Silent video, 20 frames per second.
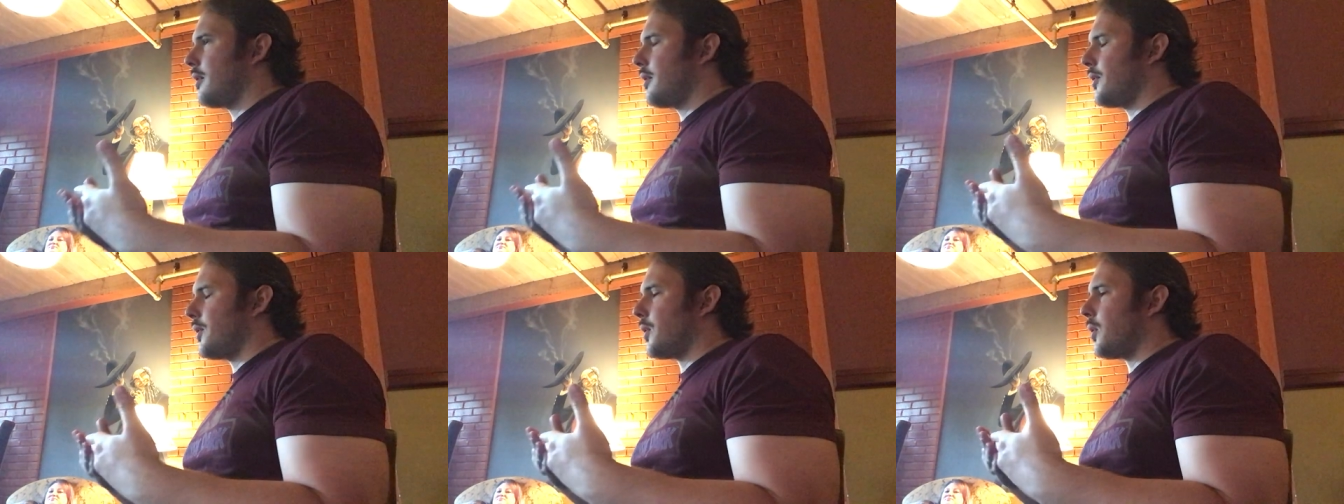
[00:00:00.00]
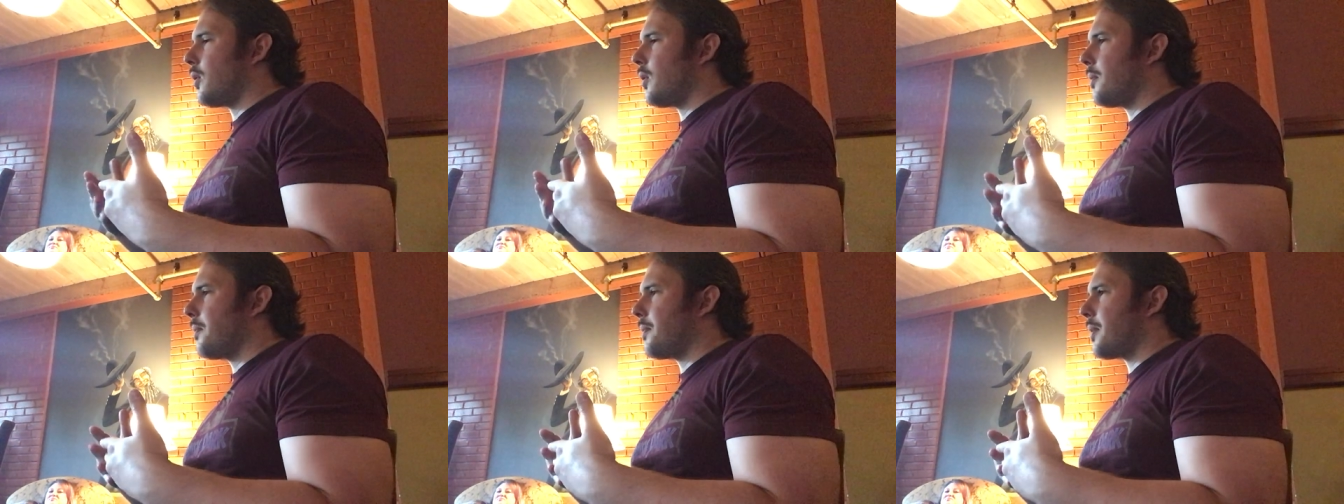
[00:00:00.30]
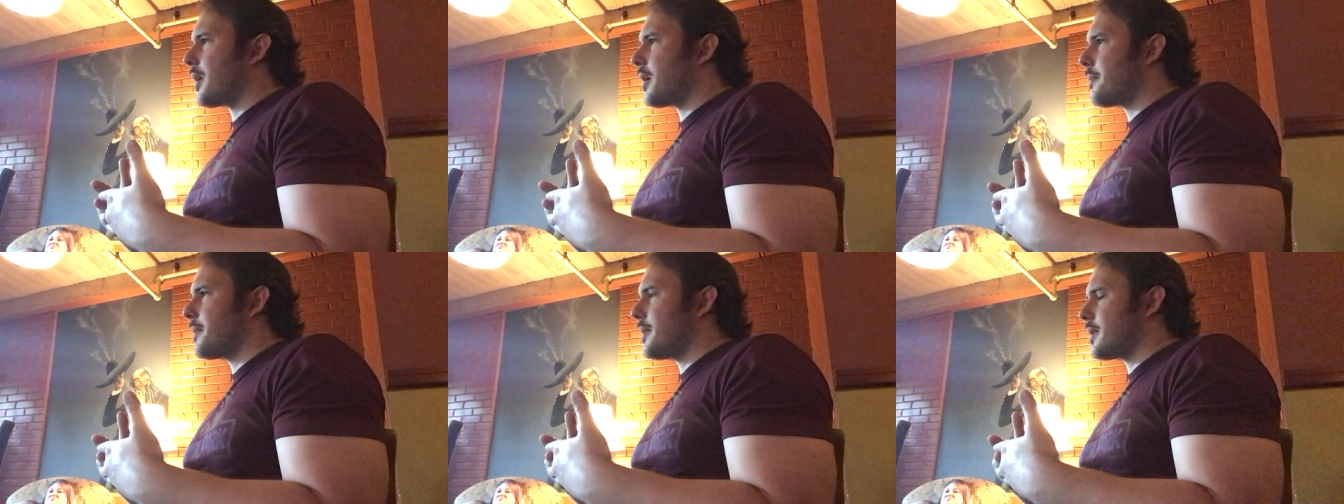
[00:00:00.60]
The whole
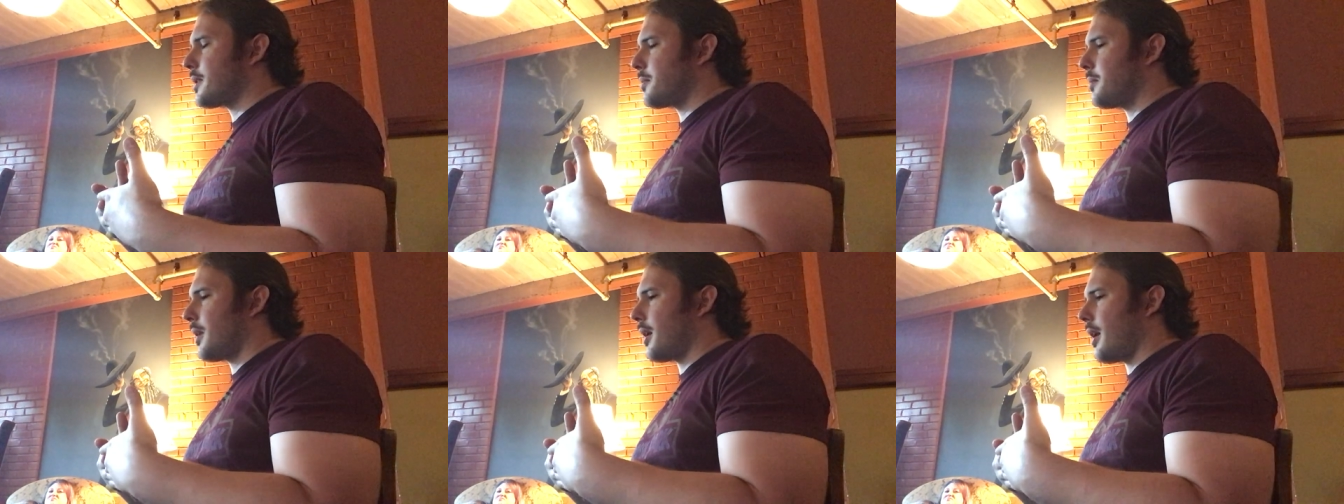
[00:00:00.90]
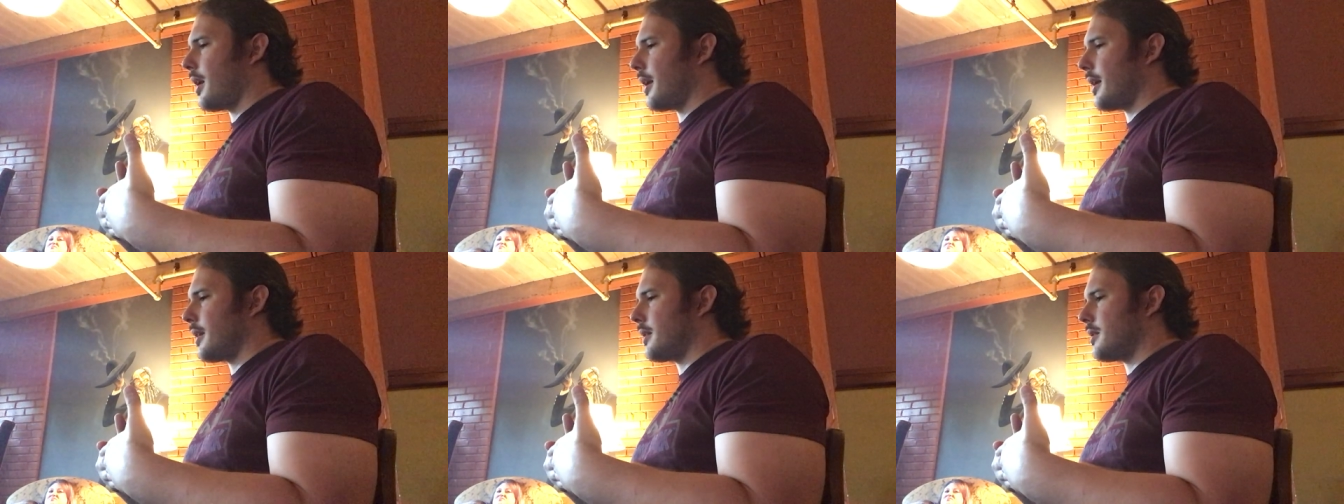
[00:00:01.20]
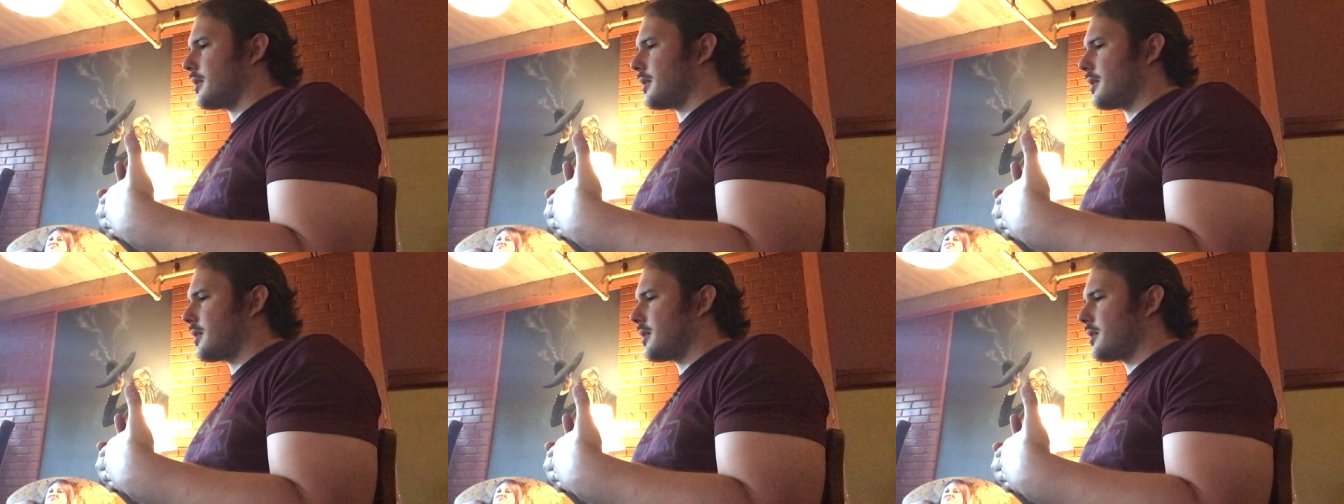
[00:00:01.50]
purpose
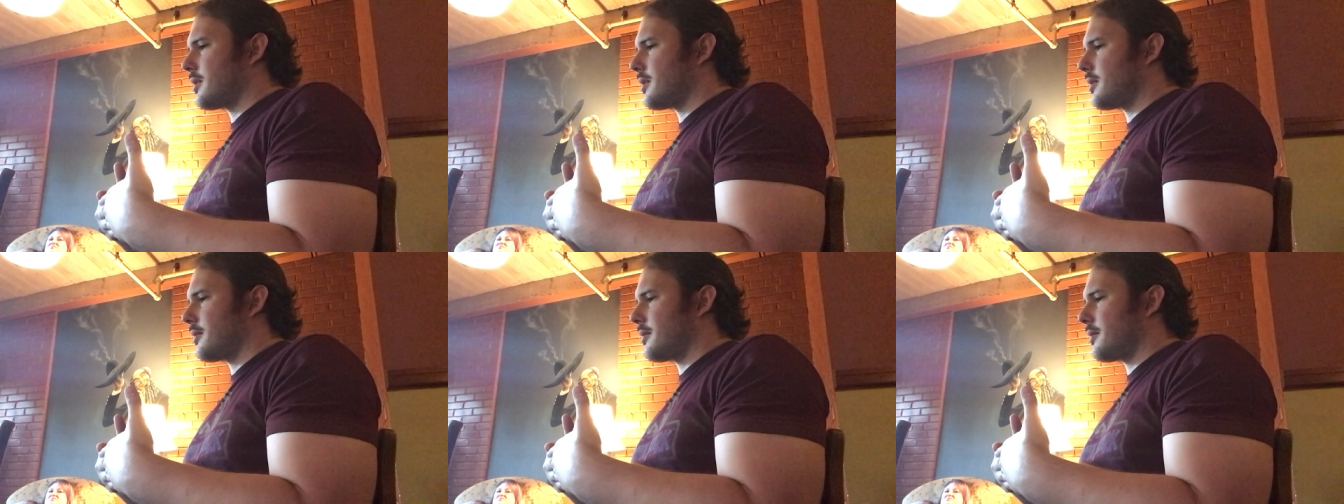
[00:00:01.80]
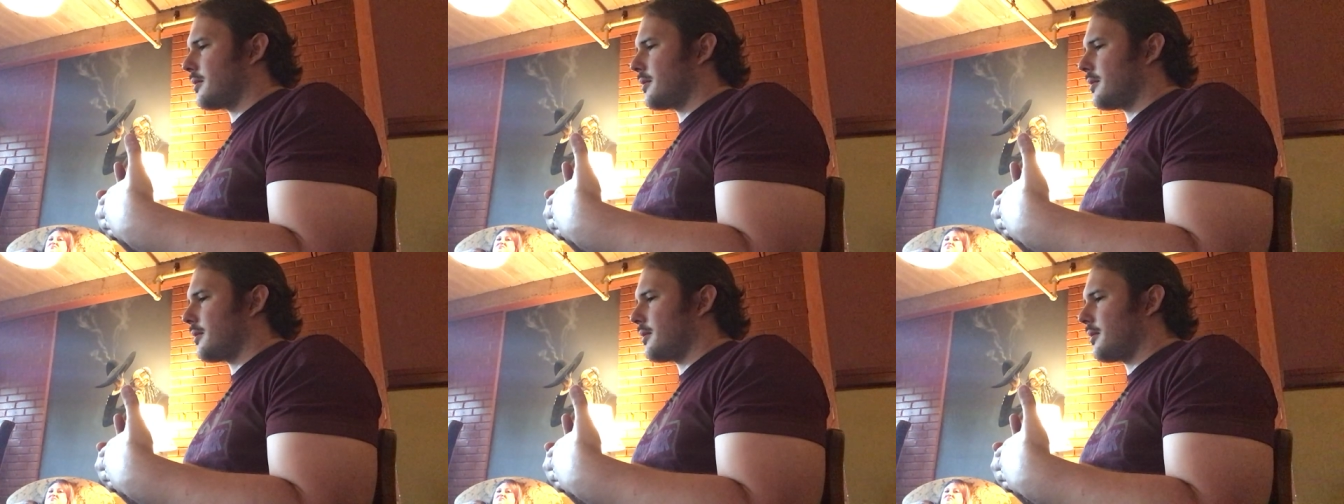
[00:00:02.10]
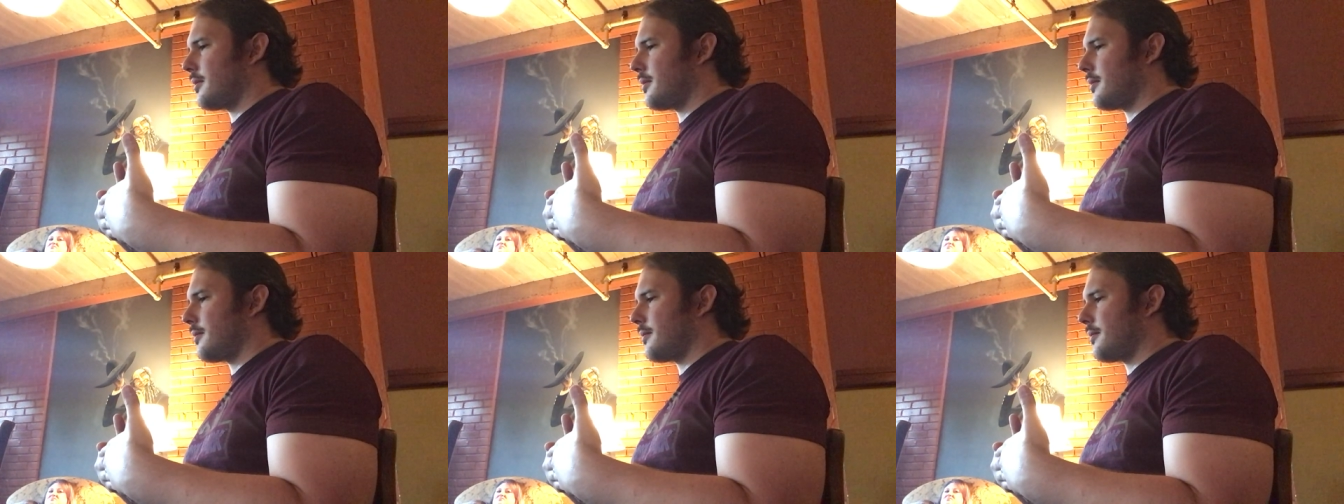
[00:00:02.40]
behind
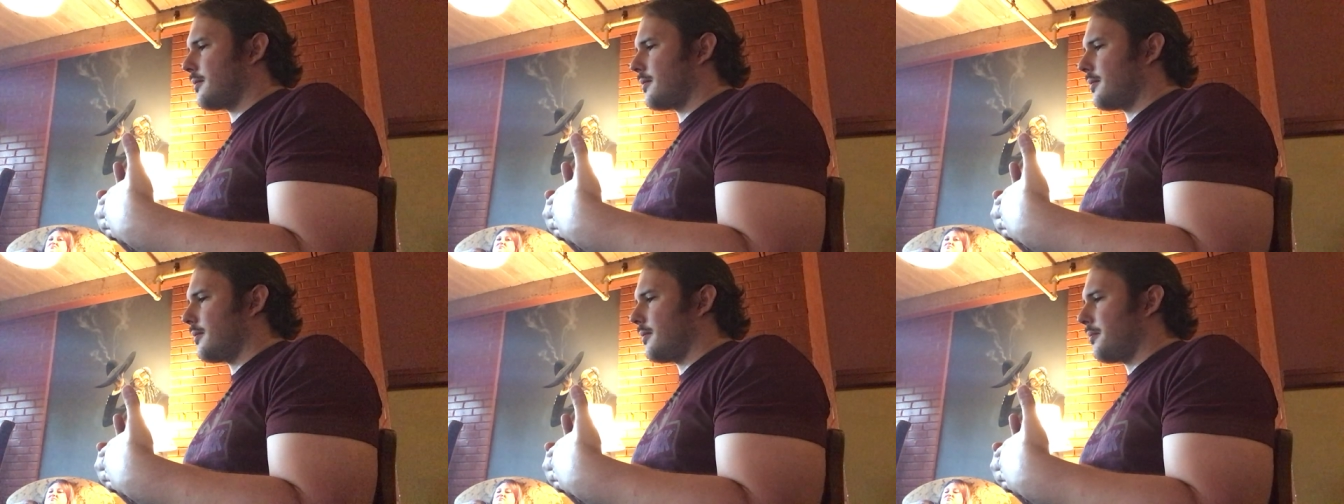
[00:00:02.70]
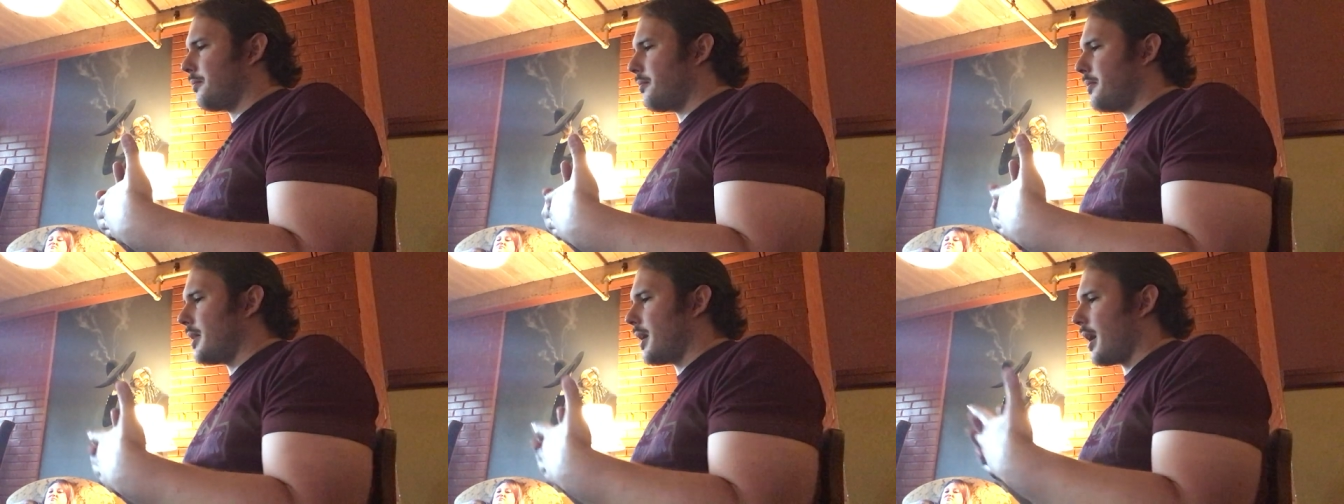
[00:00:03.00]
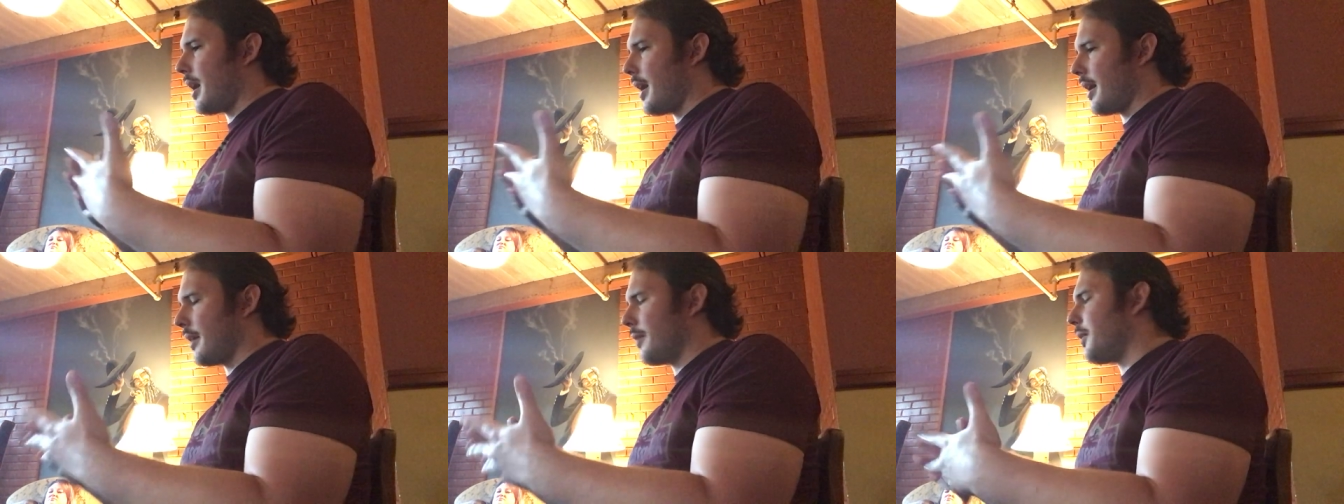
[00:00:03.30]

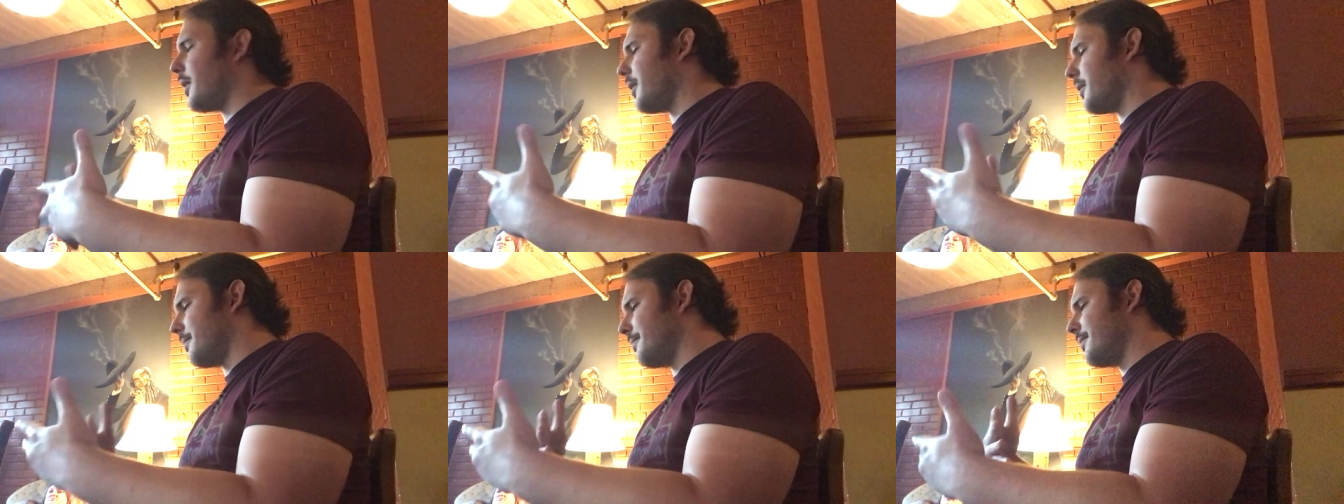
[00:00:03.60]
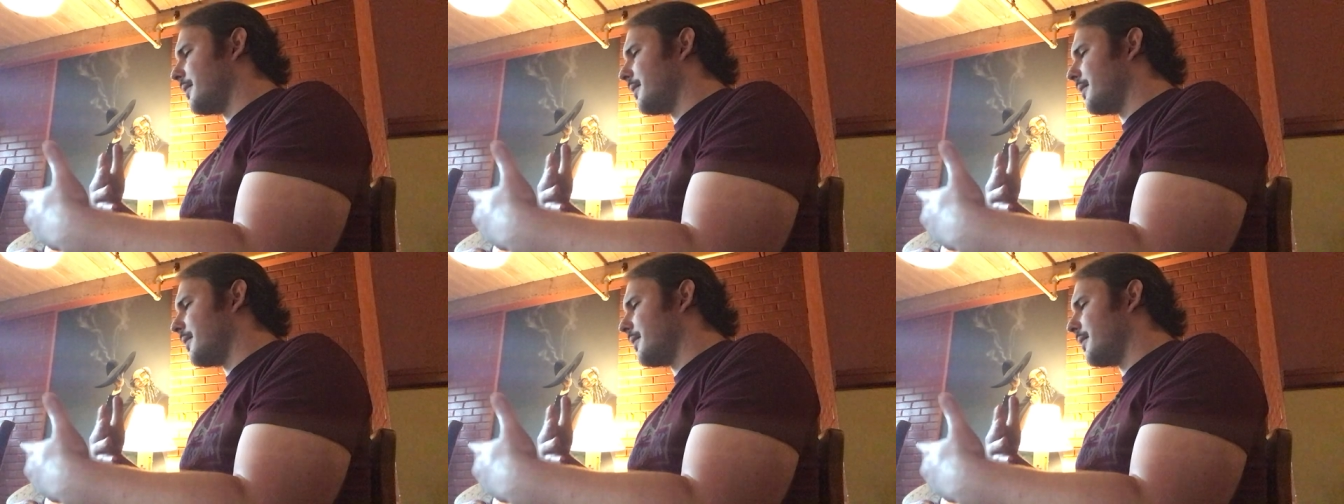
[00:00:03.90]
behind well,